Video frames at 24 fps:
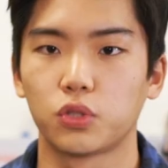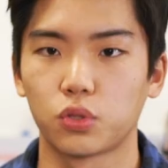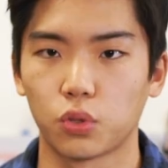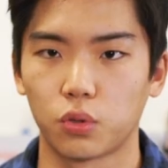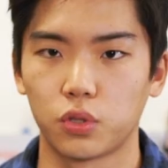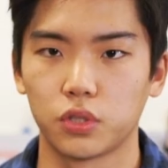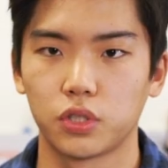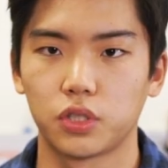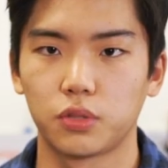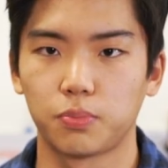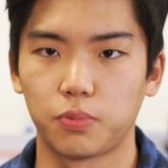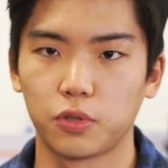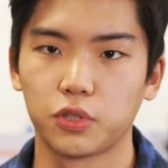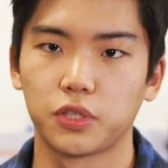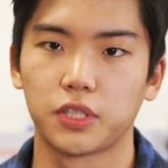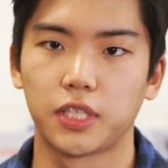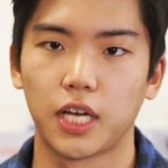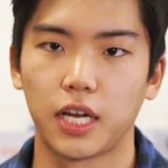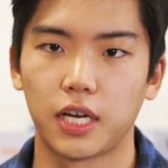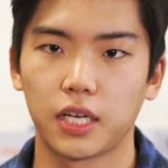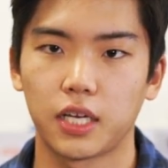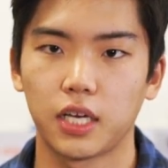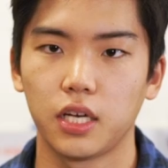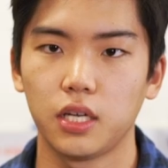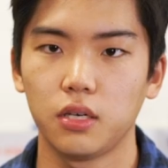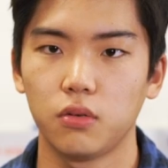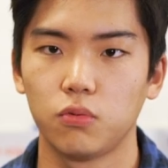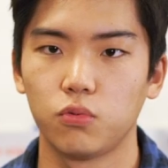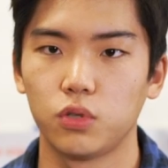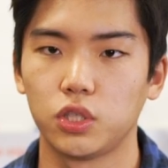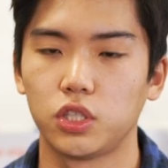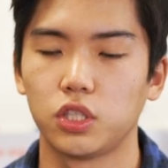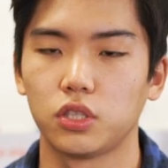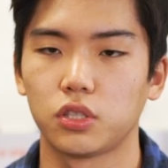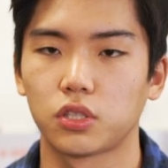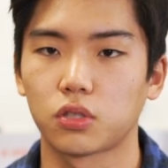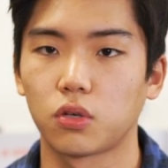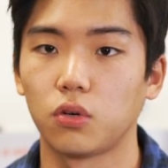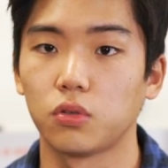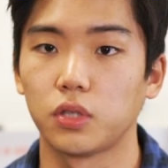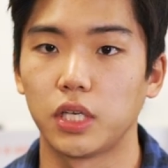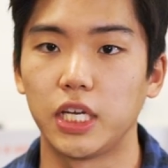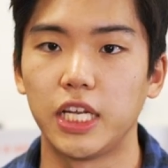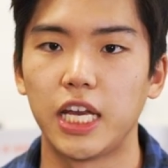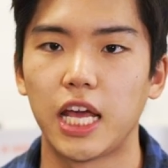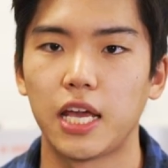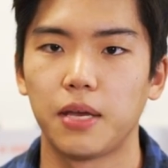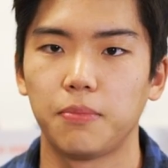source hand, which is
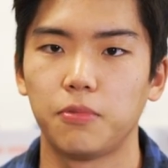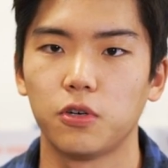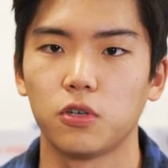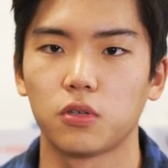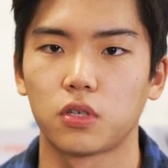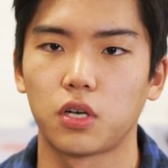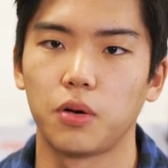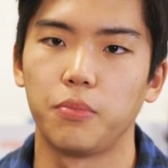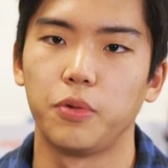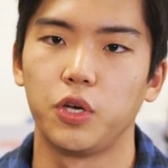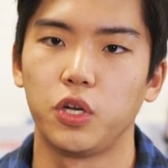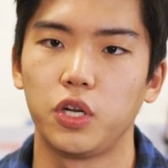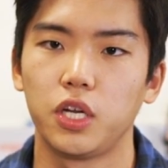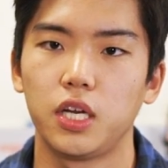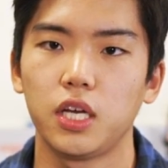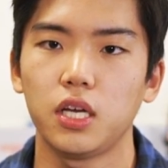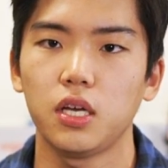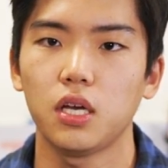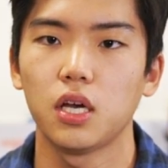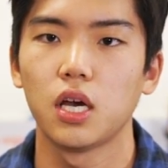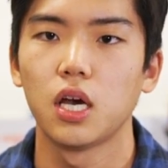called Enable Community,